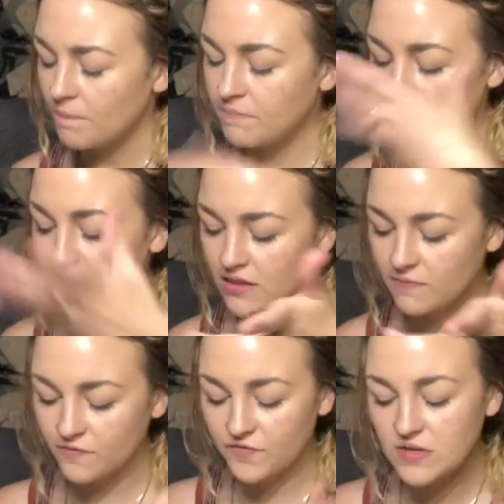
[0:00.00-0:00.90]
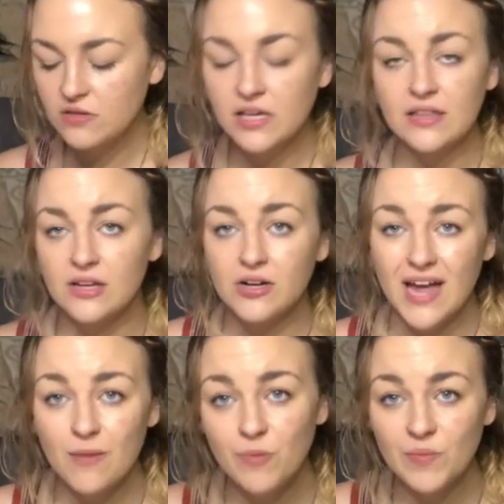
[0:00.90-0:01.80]
make them feel like they're
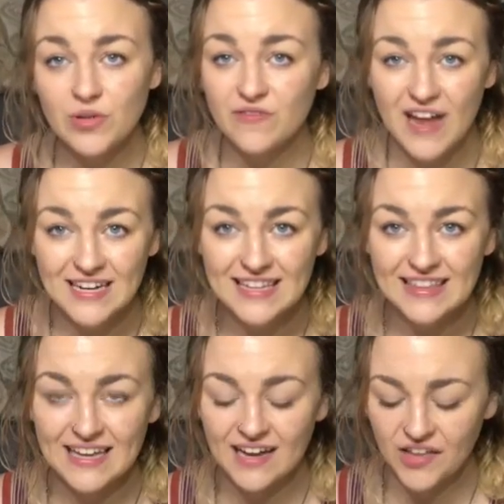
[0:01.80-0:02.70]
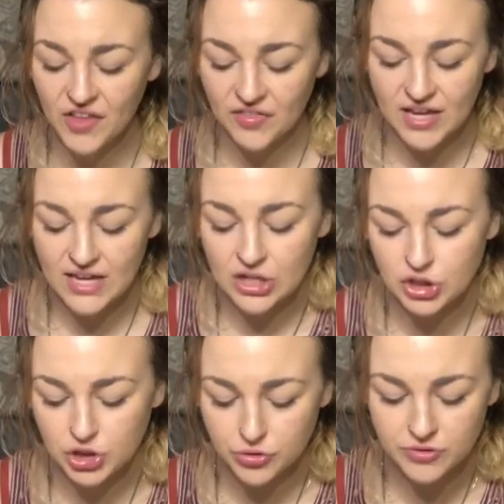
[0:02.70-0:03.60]
capable of anything, and that they
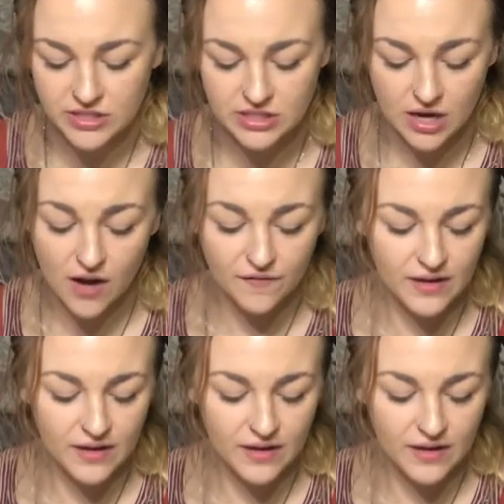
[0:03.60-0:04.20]
can do stuff.